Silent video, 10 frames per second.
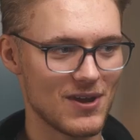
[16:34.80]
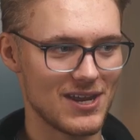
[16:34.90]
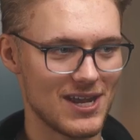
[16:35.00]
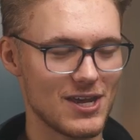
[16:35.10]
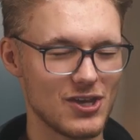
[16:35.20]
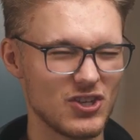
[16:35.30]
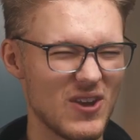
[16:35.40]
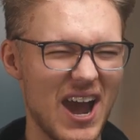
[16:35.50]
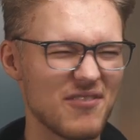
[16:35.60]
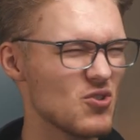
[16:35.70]
money,
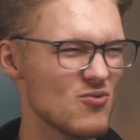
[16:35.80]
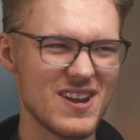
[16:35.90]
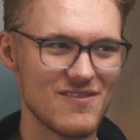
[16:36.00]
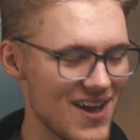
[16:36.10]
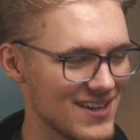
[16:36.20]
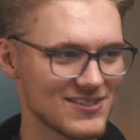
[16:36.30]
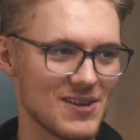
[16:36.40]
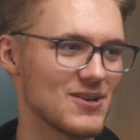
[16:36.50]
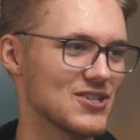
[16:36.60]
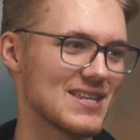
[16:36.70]
you have to reinvest
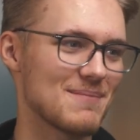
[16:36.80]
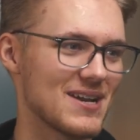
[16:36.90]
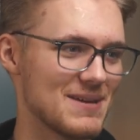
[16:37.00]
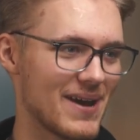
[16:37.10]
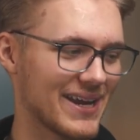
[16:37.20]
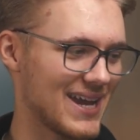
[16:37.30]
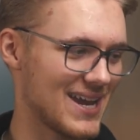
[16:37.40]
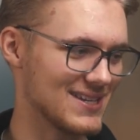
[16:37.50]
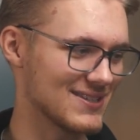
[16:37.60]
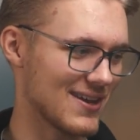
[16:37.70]
so much of that money back
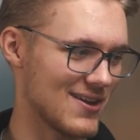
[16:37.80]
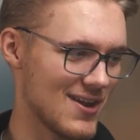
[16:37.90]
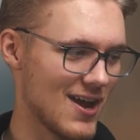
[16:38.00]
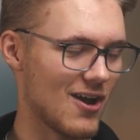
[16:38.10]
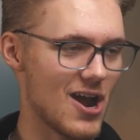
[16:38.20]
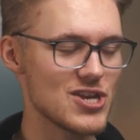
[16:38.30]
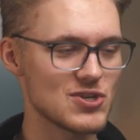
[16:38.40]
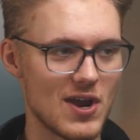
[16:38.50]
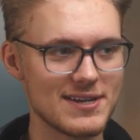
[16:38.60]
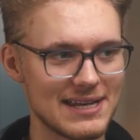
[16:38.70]
in. So I
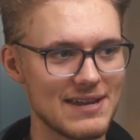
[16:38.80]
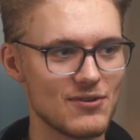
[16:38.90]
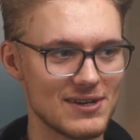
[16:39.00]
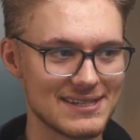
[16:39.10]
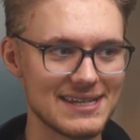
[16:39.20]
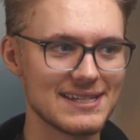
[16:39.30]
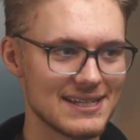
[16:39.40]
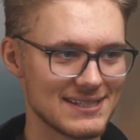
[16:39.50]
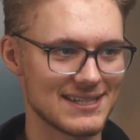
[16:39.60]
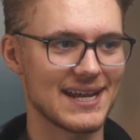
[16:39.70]
try to live on as
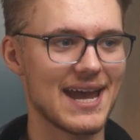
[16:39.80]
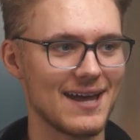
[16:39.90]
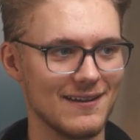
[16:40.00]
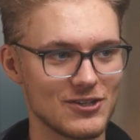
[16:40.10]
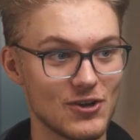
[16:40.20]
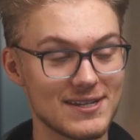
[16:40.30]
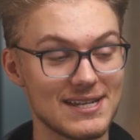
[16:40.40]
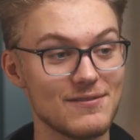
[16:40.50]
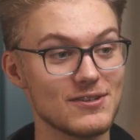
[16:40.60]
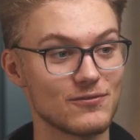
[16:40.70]
little as I can. I try
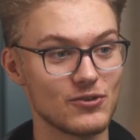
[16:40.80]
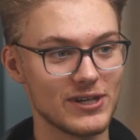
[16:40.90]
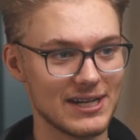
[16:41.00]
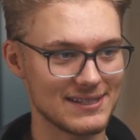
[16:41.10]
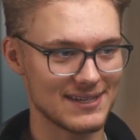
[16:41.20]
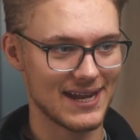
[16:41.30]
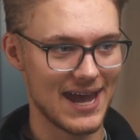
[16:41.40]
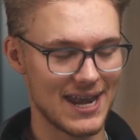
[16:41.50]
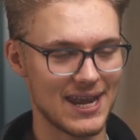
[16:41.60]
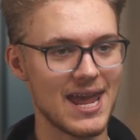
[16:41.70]
to live as frugally as I
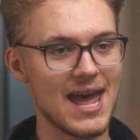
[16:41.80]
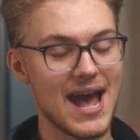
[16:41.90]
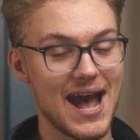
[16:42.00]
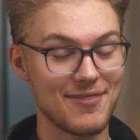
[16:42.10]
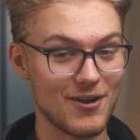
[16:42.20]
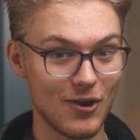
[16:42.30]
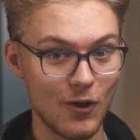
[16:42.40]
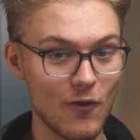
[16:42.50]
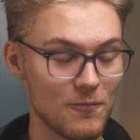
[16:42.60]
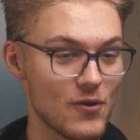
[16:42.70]
can. And there are a
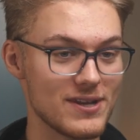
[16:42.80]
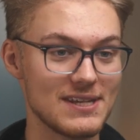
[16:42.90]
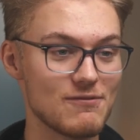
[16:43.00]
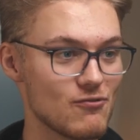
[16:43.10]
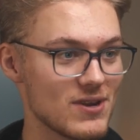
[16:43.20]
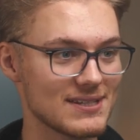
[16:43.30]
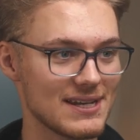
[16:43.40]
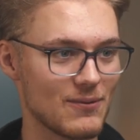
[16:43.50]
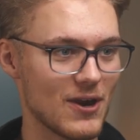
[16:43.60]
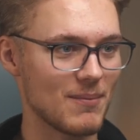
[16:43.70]
lot of points, even
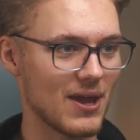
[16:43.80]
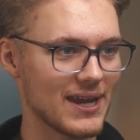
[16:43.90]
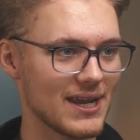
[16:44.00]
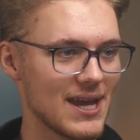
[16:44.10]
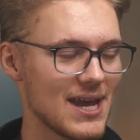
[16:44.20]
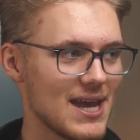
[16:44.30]
recently, where I'm like,